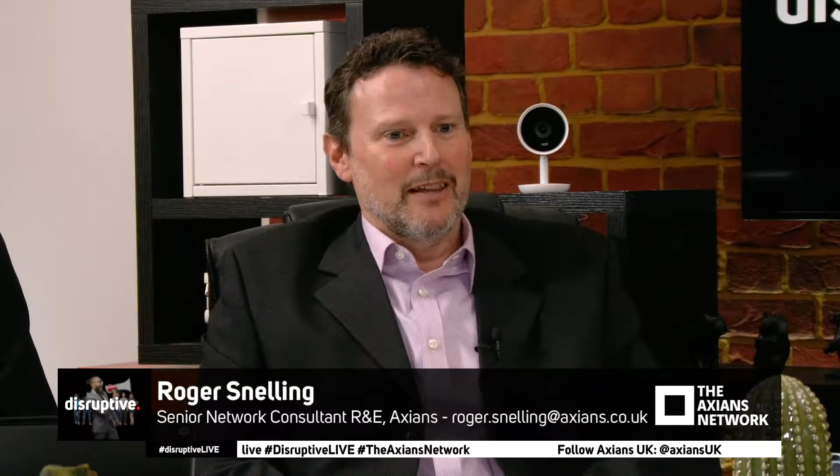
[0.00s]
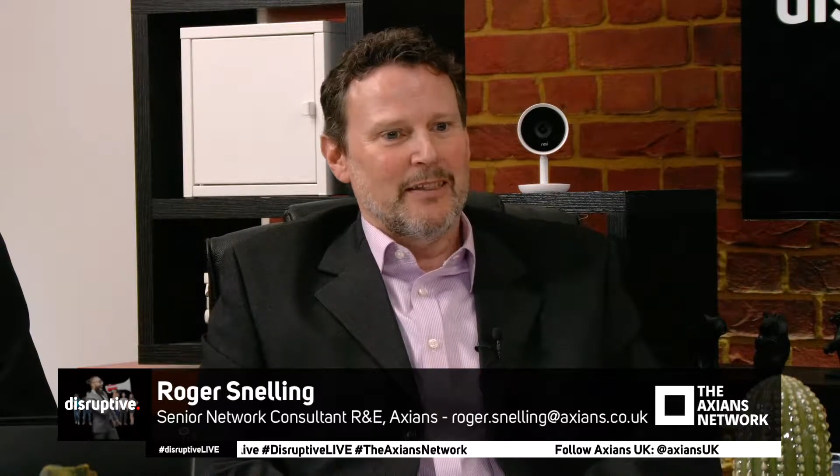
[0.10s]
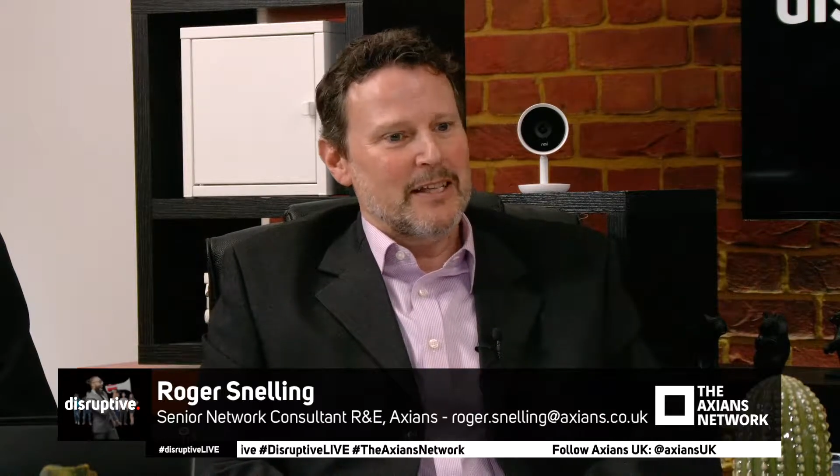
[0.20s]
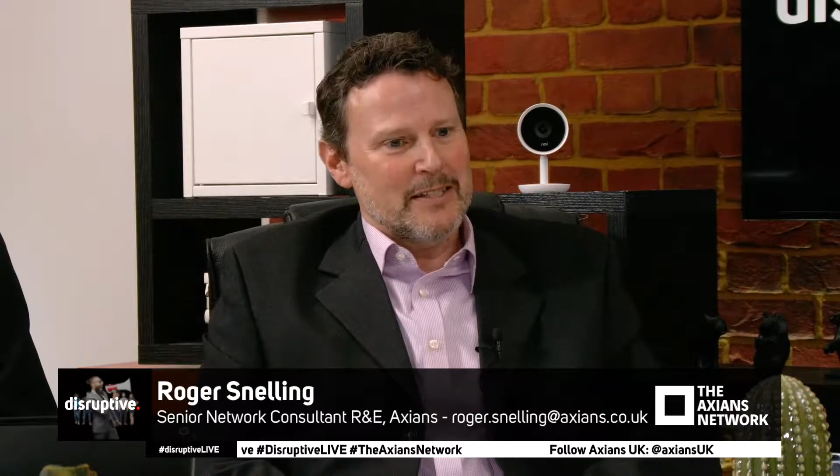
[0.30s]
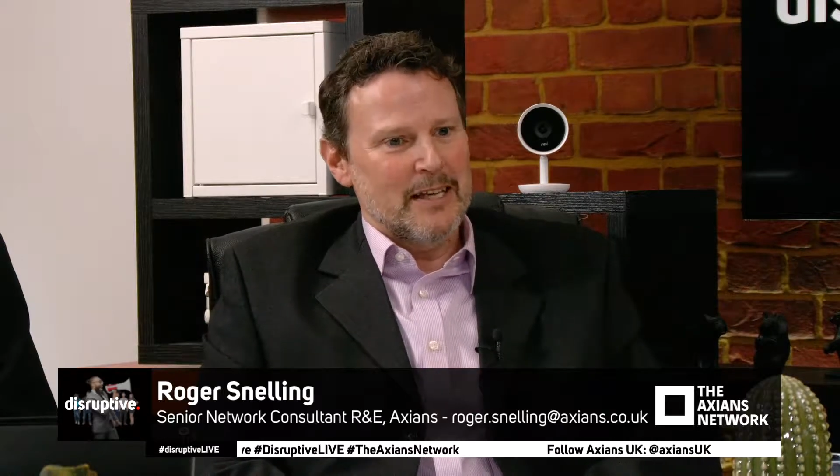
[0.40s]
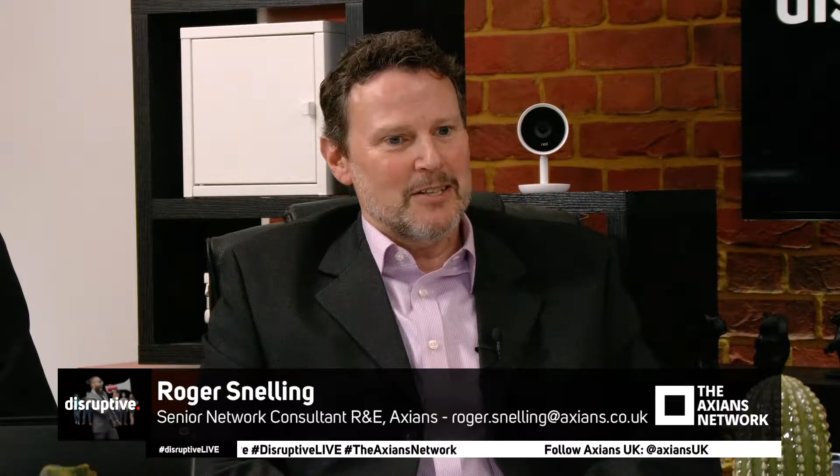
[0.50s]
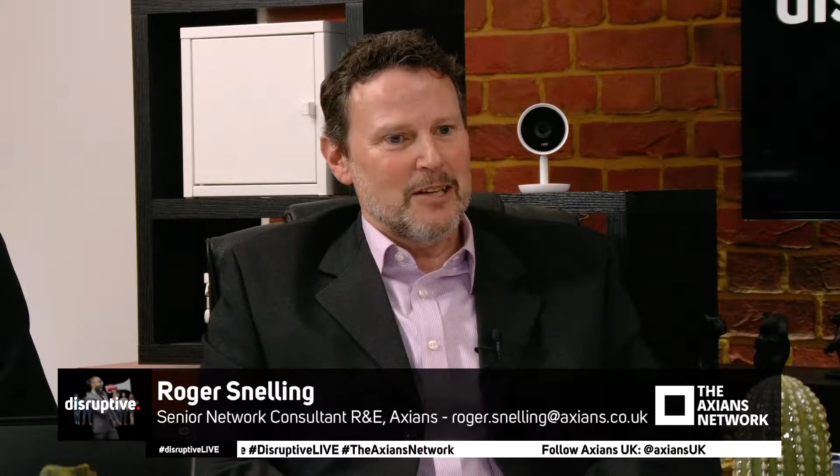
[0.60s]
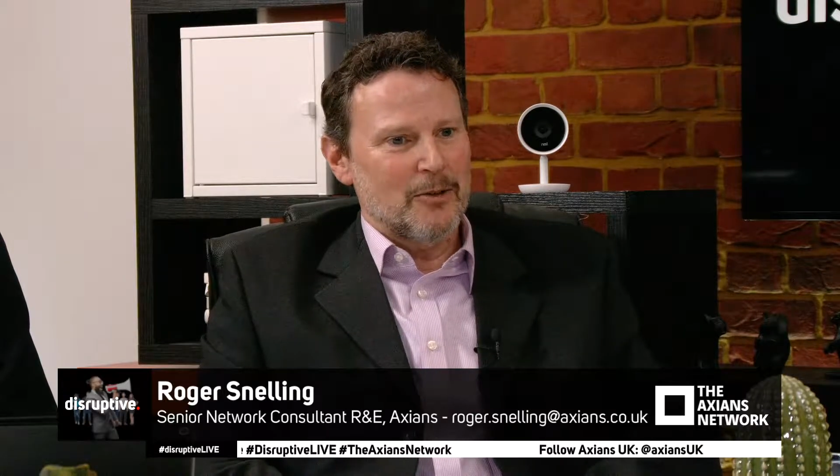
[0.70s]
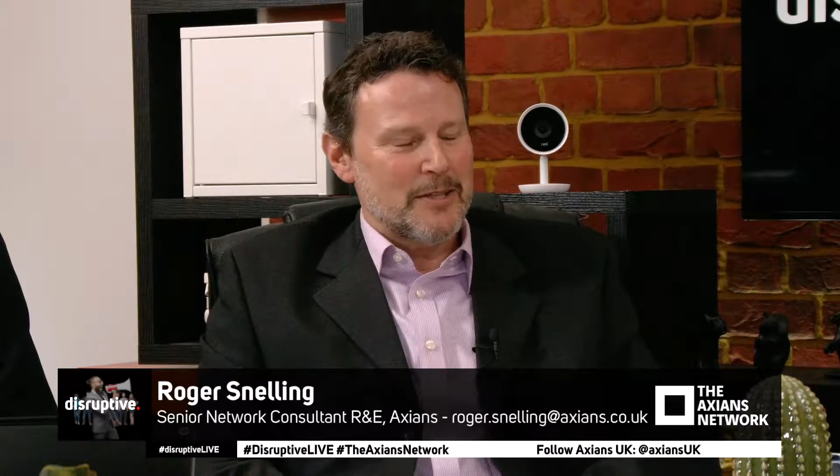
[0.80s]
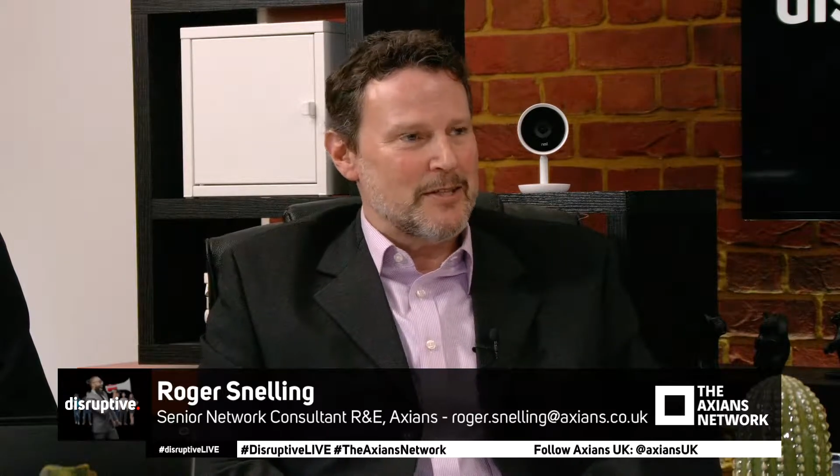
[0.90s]
that takes a
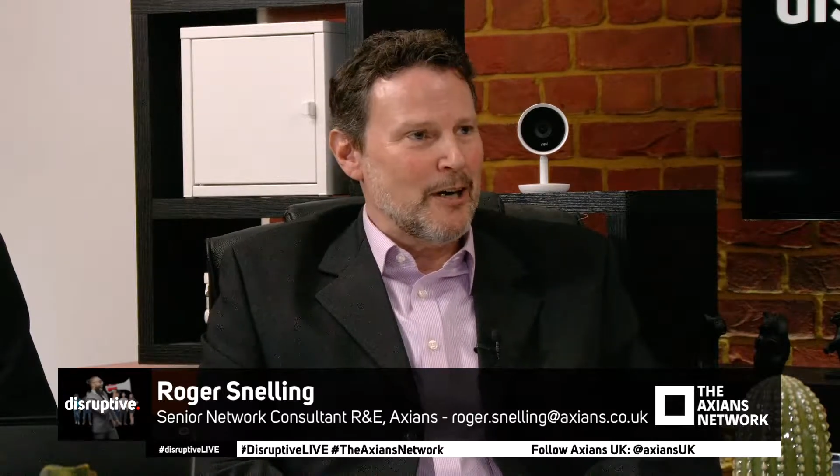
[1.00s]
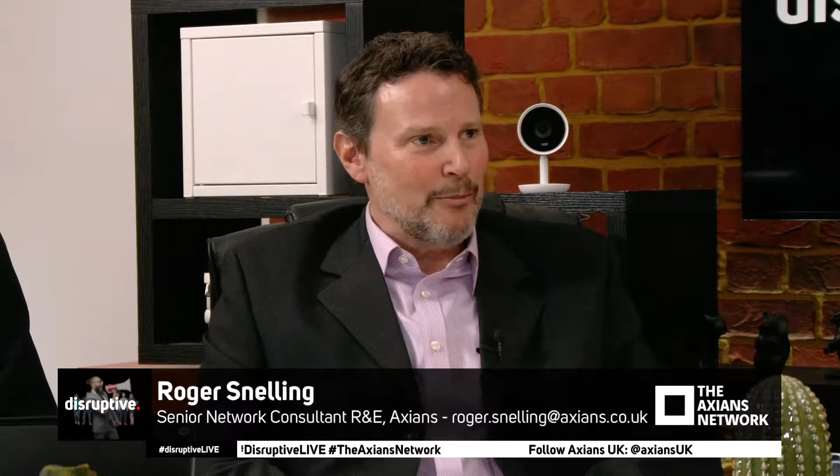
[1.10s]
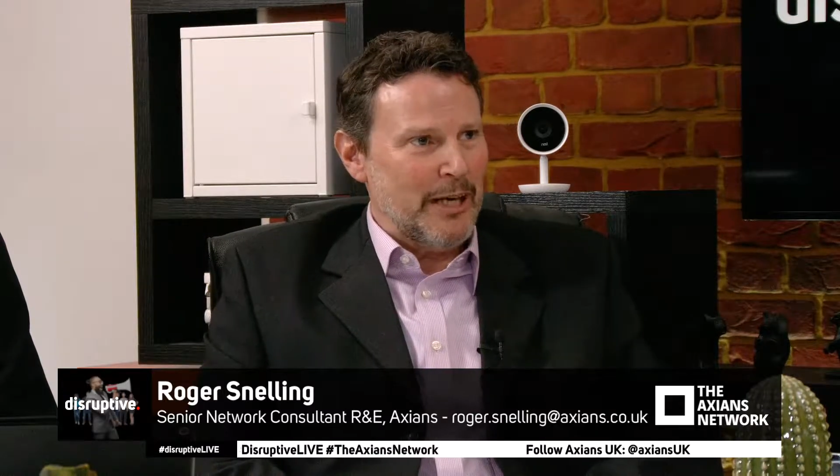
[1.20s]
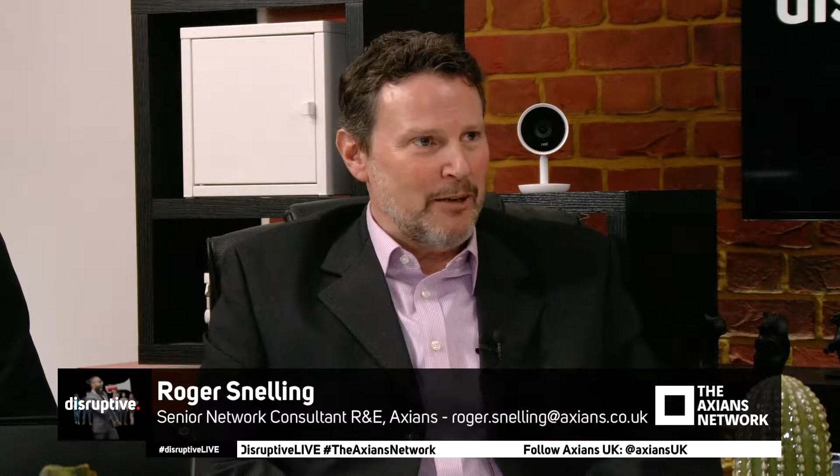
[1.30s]
lot of time and